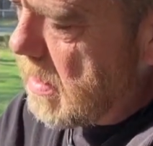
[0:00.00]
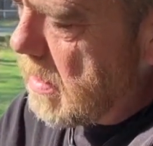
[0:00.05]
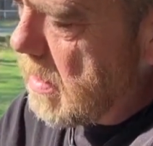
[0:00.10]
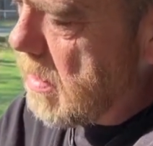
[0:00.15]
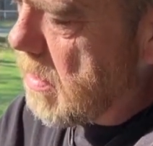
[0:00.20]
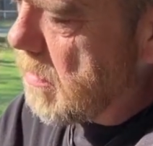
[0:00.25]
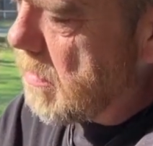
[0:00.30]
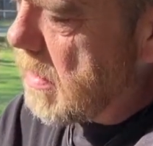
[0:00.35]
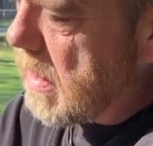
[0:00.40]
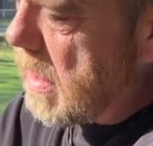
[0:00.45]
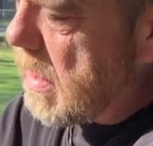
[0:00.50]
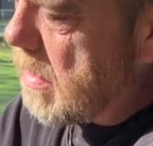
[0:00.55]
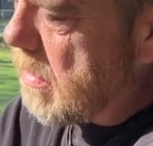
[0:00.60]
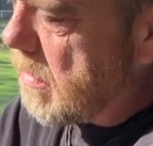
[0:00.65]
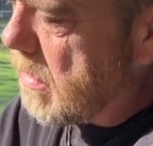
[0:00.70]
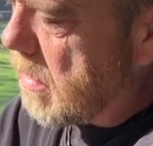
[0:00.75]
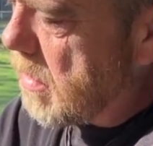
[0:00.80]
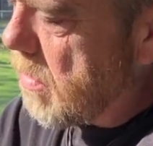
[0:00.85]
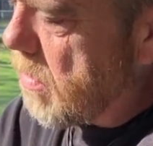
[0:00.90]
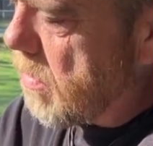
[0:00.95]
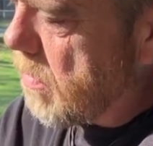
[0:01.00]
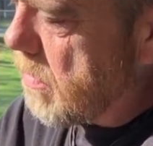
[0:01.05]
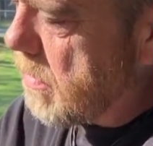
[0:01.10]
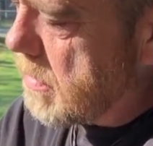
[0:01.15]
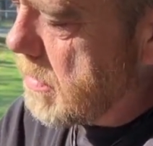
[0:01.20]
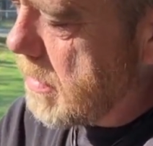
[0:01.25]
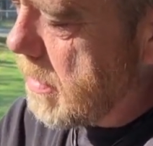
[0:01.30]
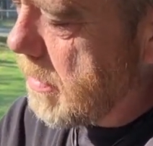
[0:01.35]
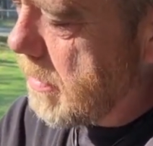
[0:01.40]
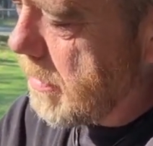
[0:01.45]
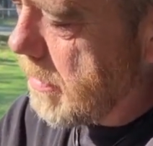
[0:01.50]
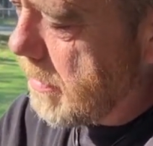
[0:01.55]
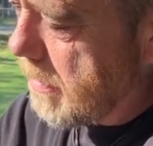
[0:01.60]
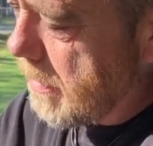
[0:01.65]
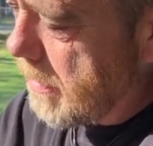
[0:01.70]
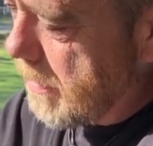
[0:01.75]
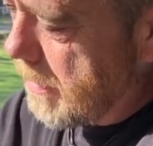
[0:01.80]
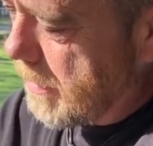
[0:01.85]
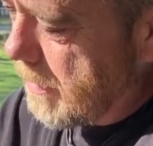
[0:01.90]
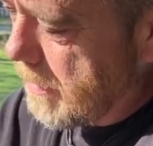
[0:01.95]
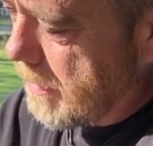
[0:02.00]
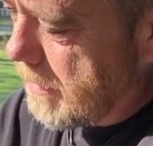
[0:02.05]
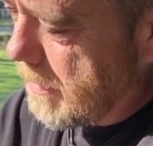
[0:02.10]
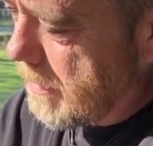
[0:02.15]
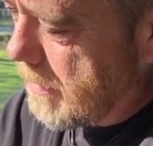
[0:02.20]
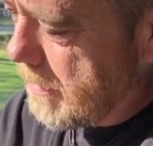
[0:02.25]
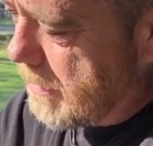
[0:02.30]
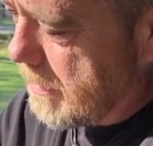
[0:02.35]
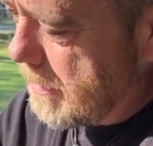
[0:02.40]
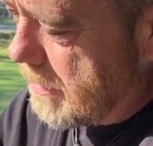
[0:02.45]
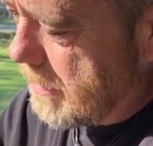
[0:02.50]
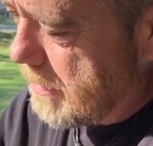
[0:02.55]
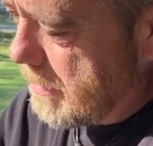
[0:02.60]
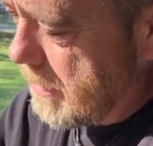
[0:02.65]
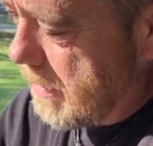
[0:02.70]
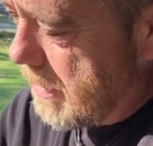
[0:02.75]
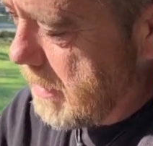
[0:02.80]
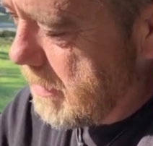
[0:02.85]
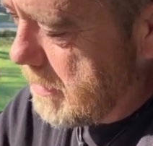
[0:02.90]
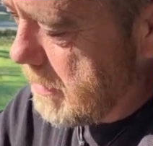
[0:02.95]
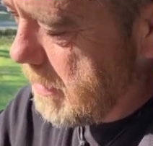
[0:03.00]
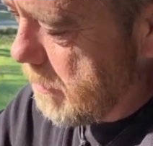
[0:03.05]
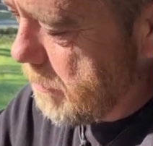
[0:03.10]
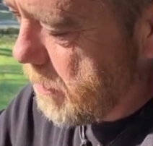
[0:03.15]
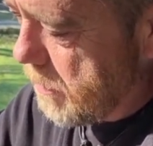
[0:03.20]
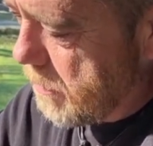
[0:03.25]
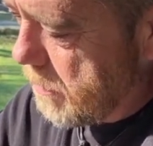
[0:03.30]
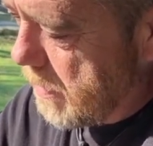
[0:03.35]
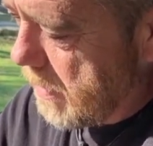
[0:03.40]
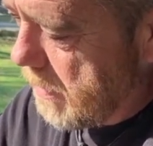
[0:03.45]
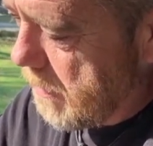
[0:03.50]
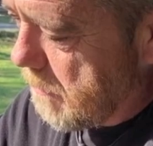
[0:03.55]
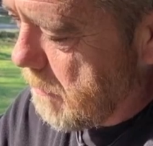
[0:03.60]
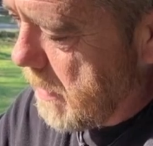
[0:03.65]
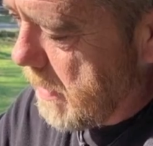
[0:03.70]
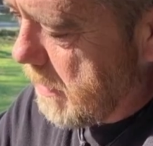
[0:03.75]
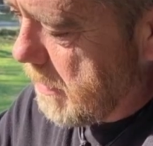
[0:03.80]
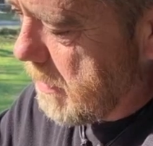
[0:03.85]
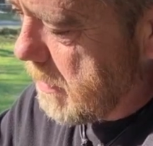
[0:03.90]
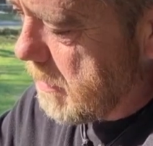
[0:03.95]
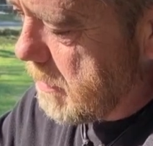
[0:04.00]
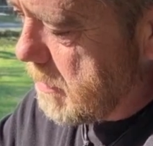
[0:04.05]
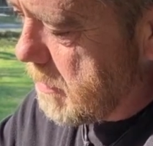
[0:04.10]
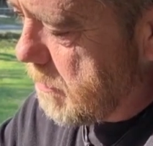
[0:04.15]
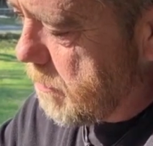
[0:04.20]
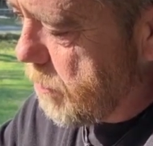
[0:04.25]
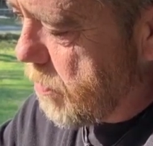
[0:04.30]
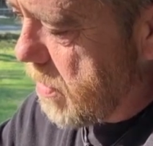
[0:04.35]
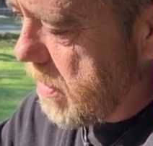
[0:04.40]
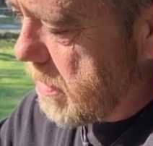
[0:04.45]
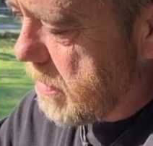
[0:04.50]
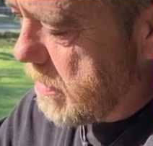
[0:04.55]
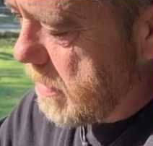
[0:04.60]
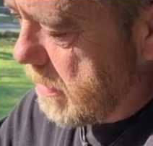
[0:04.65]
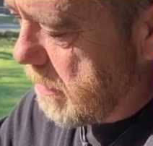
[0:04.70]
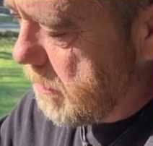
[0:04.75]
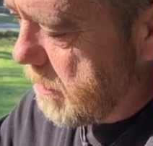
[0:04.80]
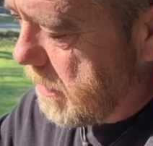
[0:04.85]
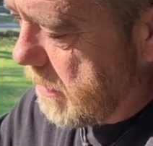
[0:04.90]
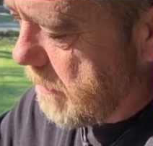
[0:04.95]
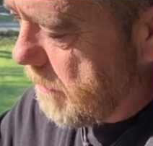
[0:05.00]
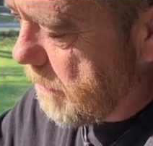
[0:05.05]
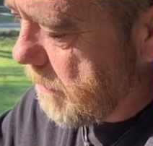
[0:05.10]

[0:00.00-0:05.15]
Now, kind of the goal was to see how simple we could make this project, but of